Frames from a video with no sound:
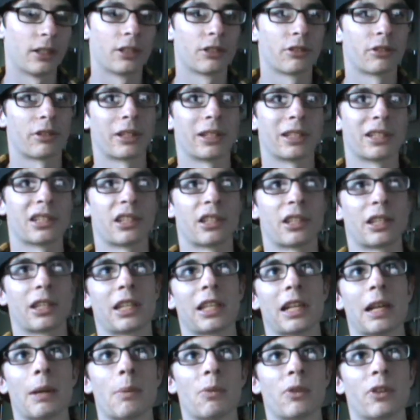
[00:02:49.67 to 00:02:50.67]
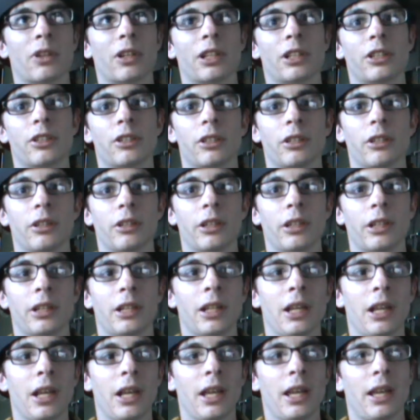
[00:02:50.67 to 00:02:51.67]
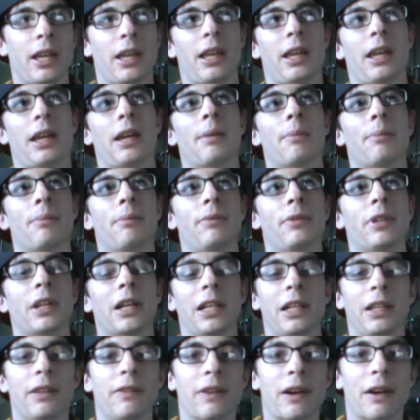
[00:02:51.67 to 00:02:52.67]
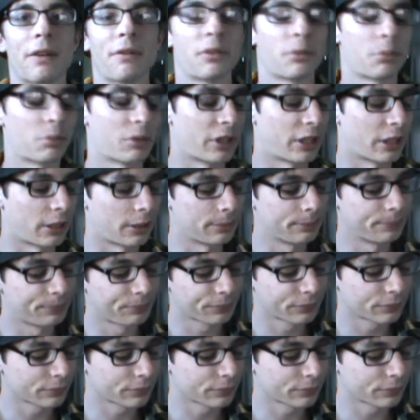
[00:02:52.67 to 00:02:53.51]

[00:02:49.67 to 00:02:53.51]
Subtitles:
so I guess it's like an M100 or an M95 spring.